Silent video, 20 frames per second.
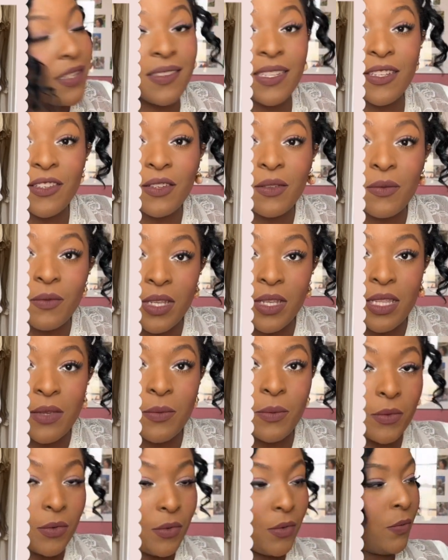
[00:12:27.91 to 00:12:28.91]
actually really
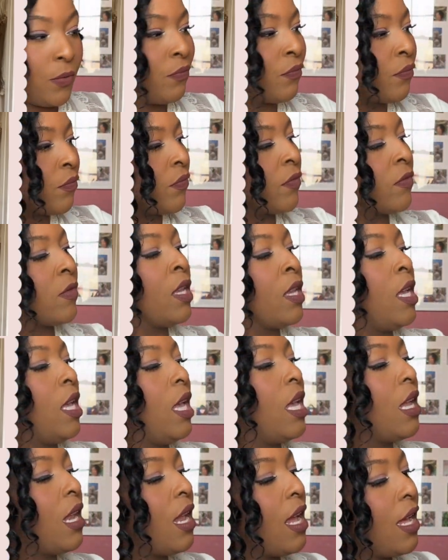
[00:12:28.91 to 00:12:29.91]
warm.
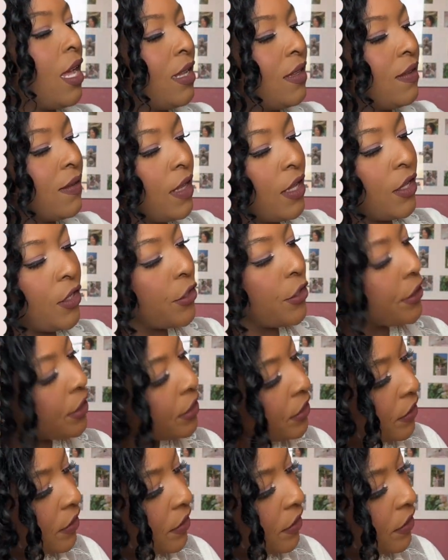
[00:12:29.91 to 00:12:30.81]
It has a hood,